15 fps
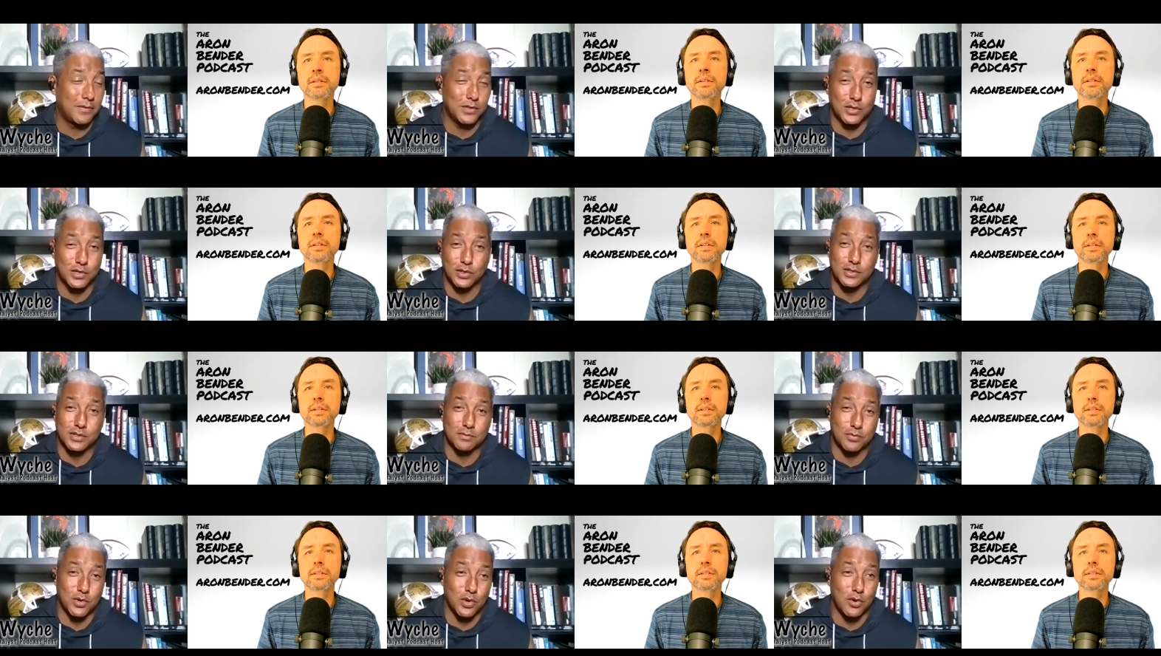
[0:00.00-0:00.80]
Speaker 1: a
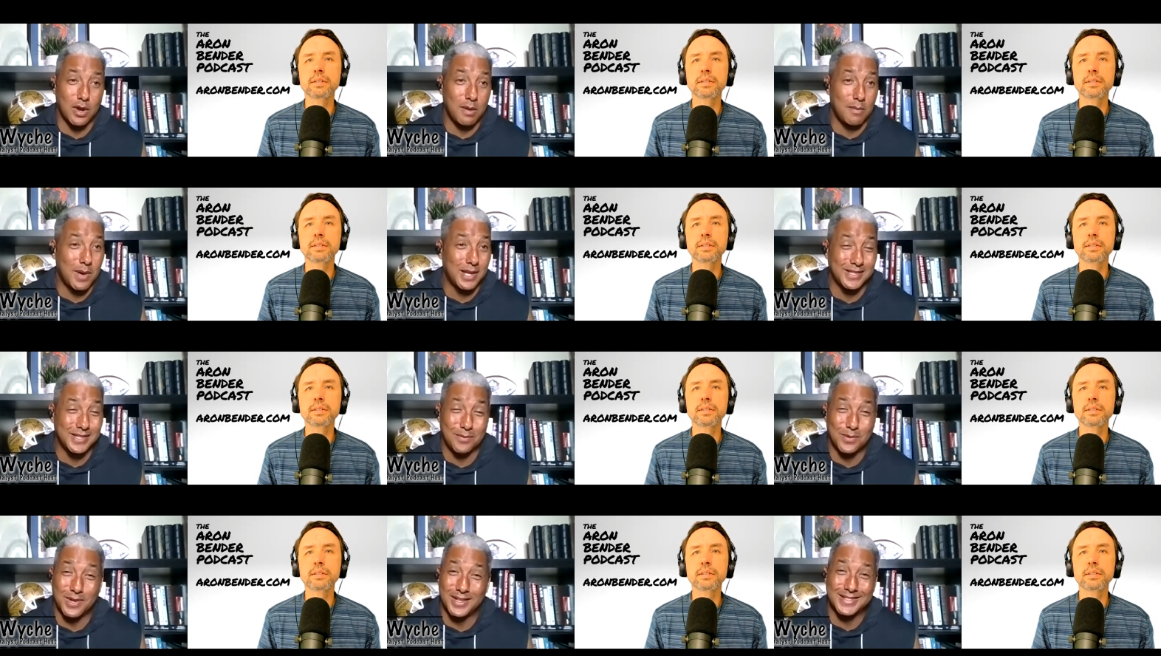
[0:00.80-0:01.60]
journalism program. I'd
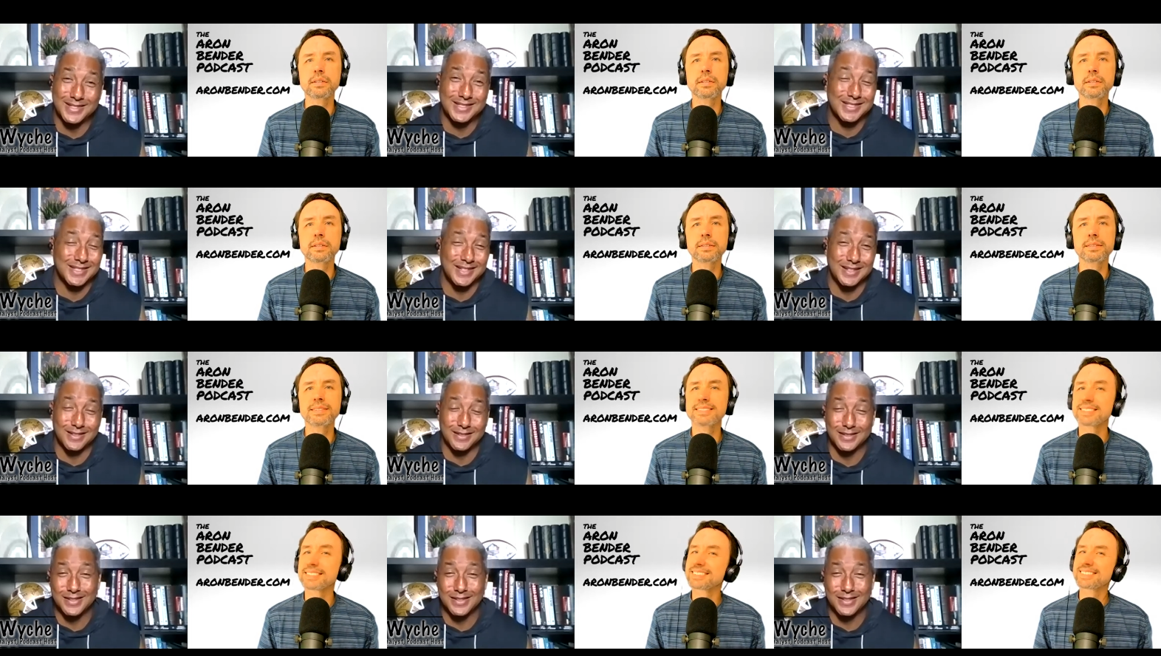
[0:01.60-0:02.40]
say, well, that's you
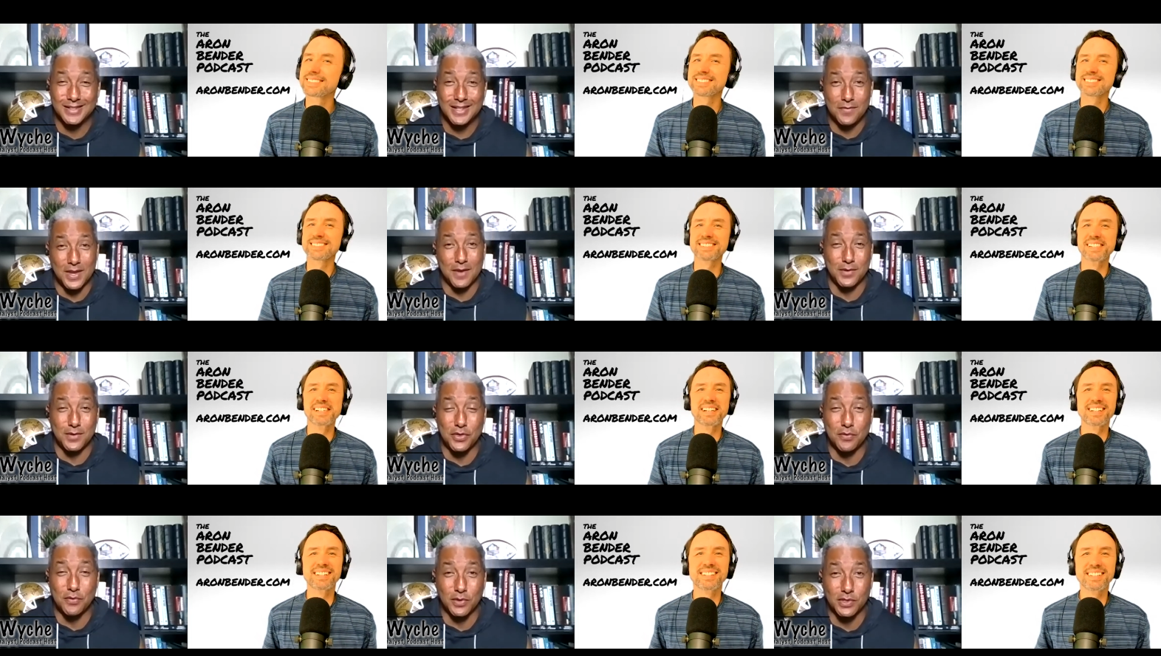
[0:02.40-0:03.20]
know, you have
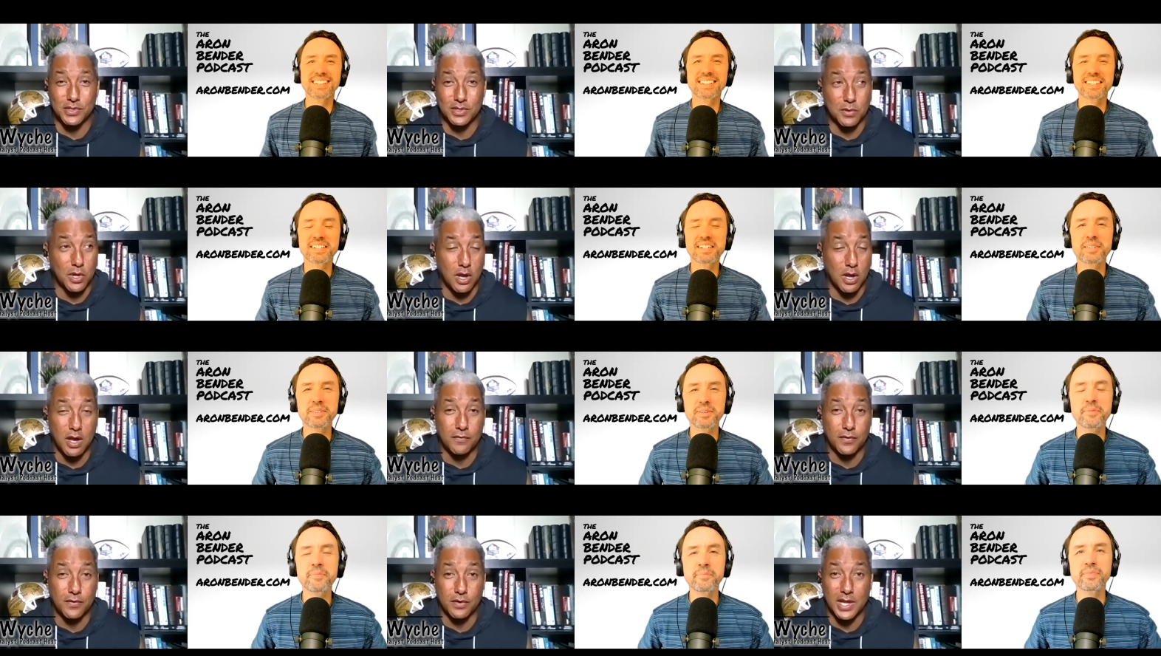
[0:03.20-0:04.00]
nothing really similar to
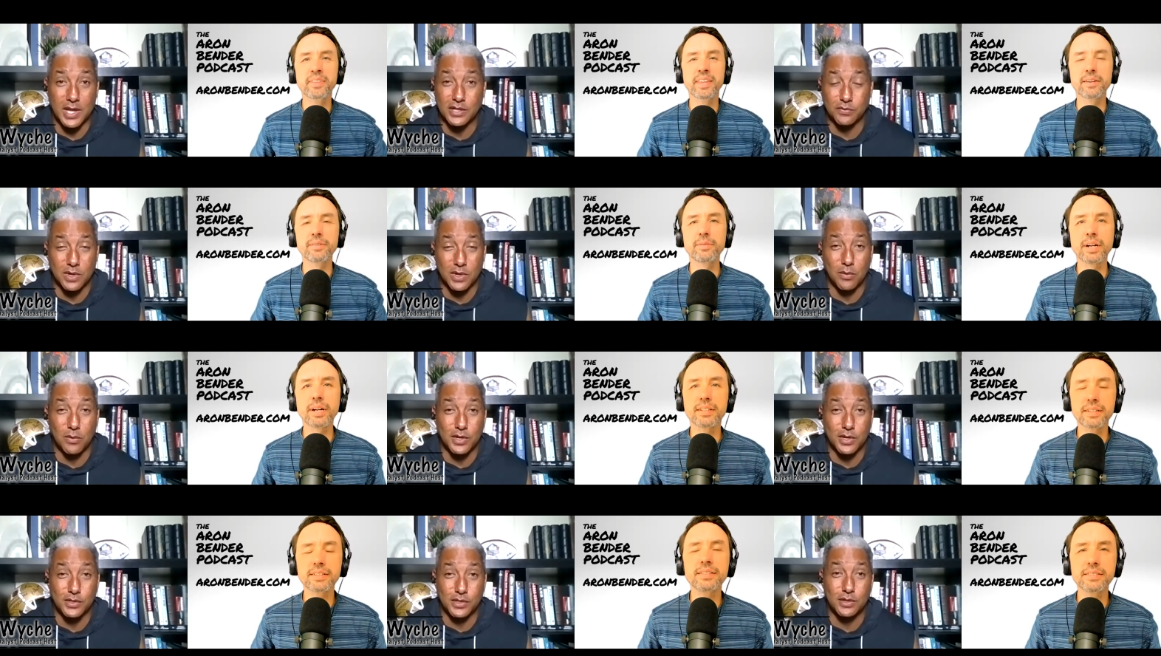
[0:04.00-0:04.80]
offer, that's what I
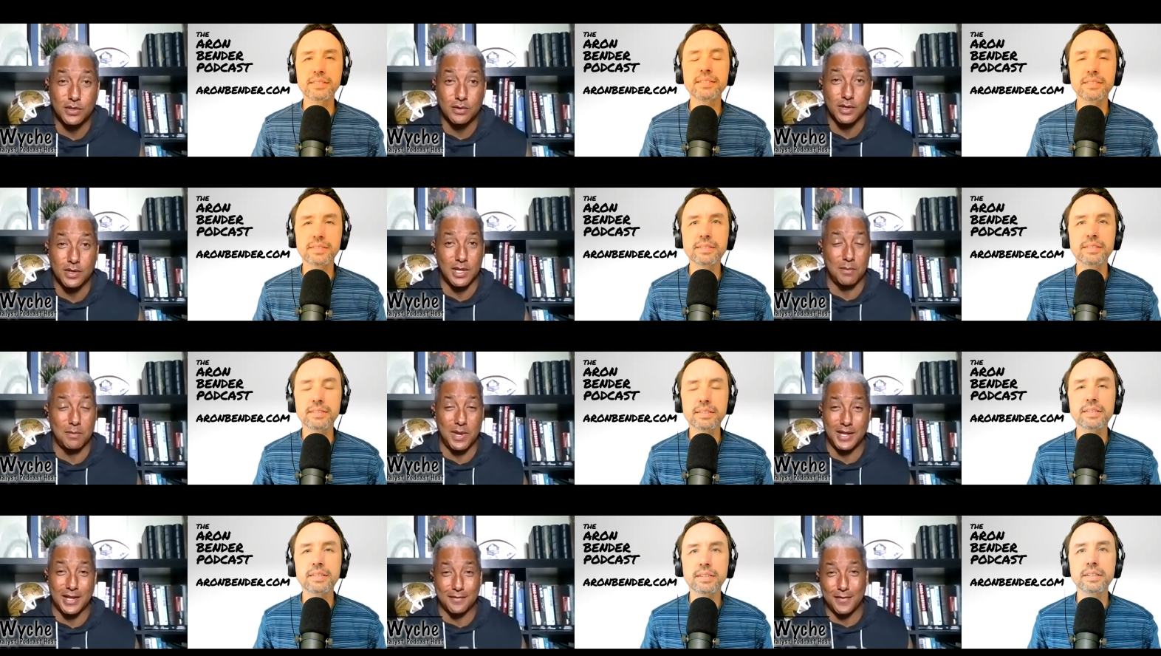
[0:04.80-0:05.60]
want to do. And they
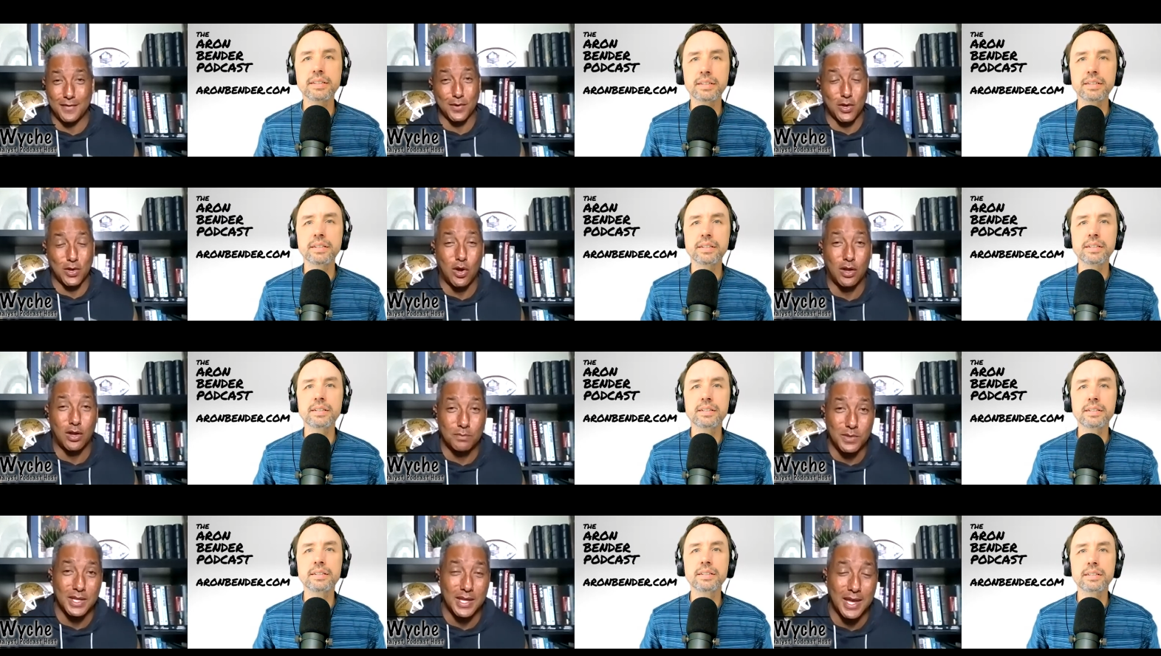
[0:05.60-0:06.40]
may not have ever
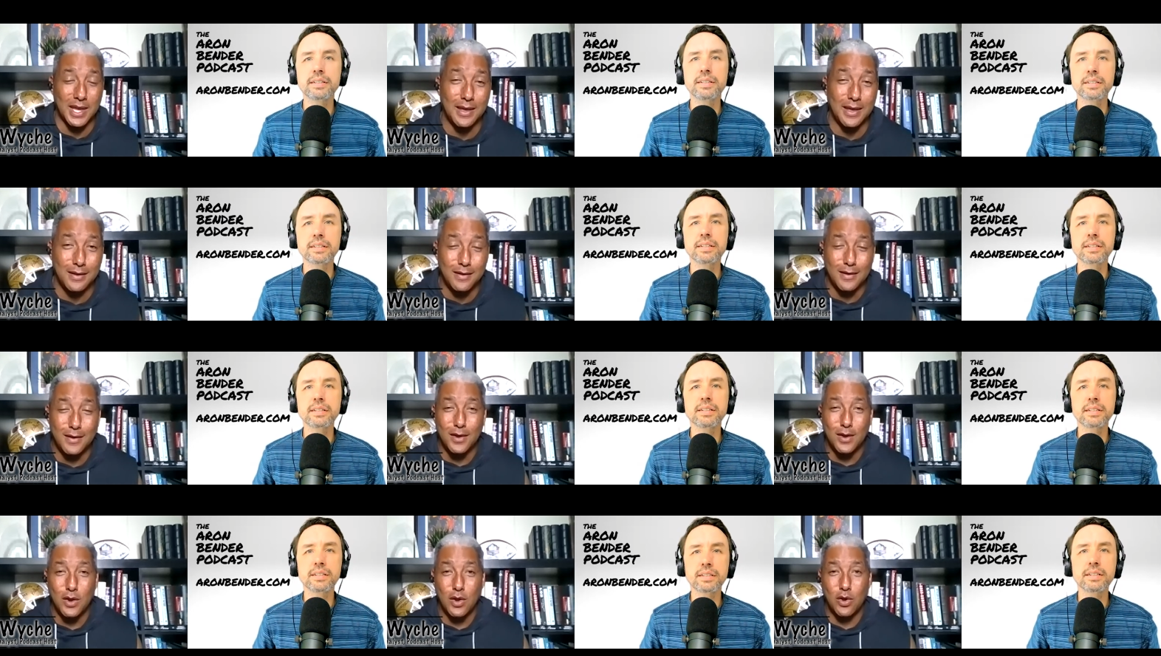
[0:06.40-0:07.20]
called me again.
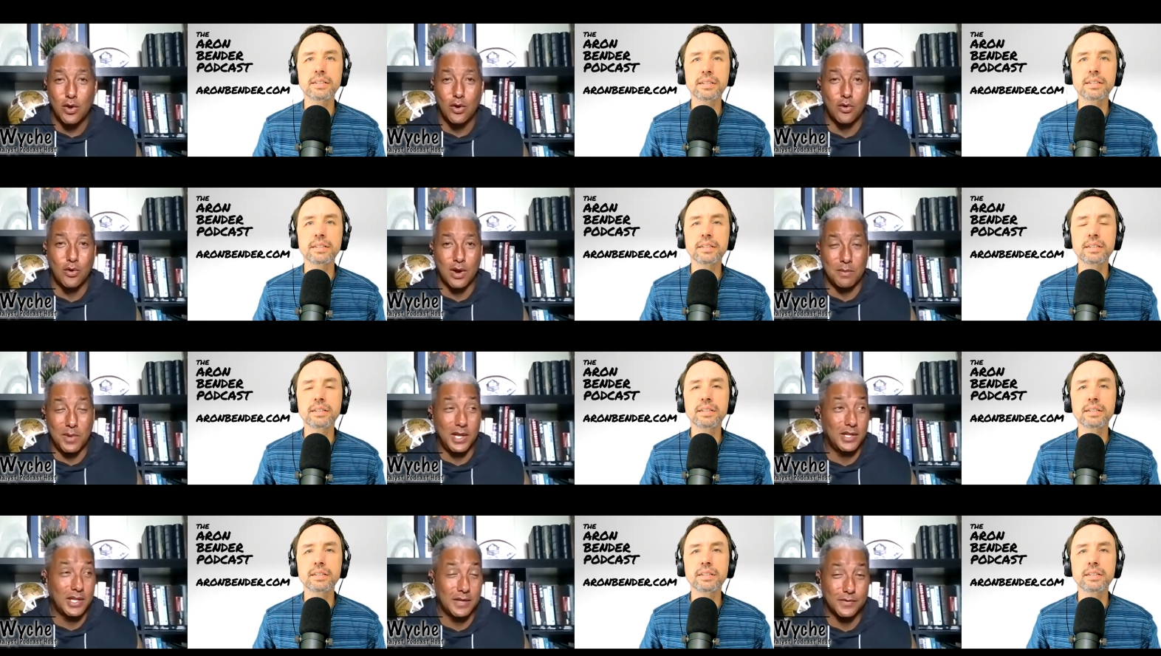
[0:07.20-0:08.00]
Or I
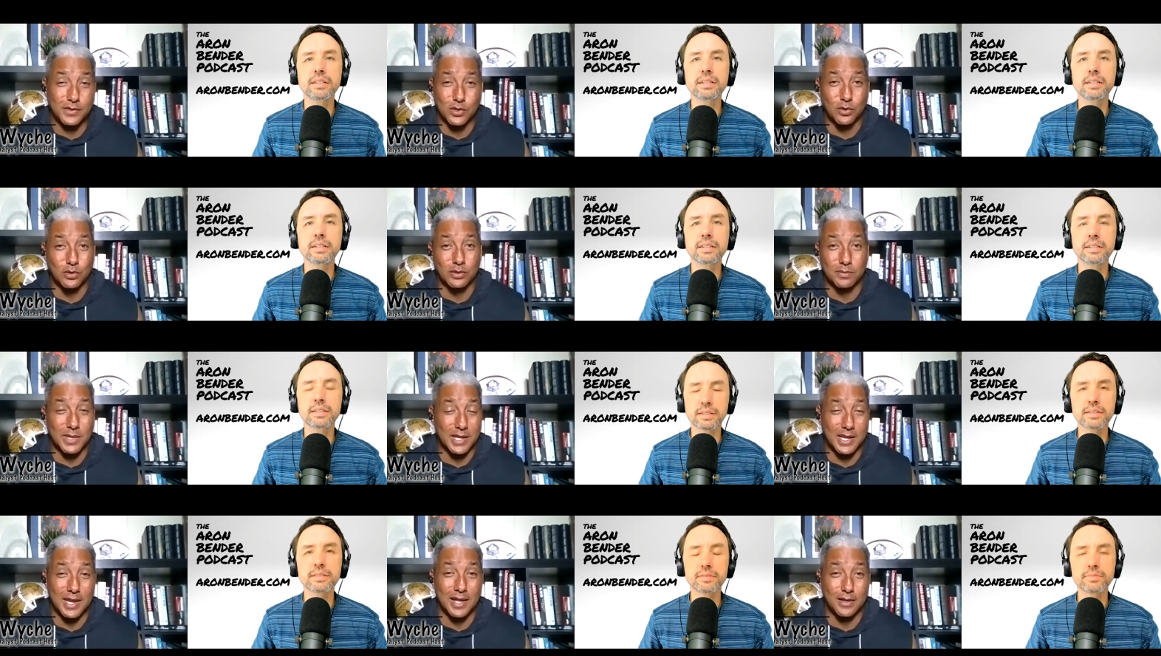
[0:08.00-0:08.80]
may have told them
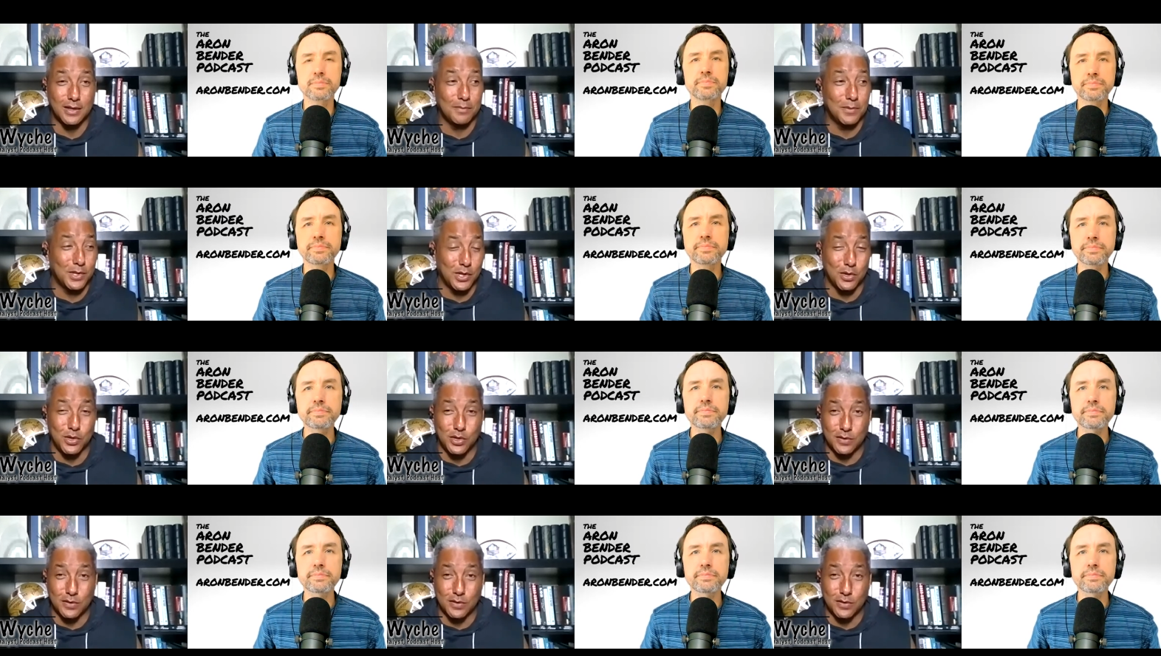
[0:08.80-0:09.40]
like, yeah, look, I'm going to go to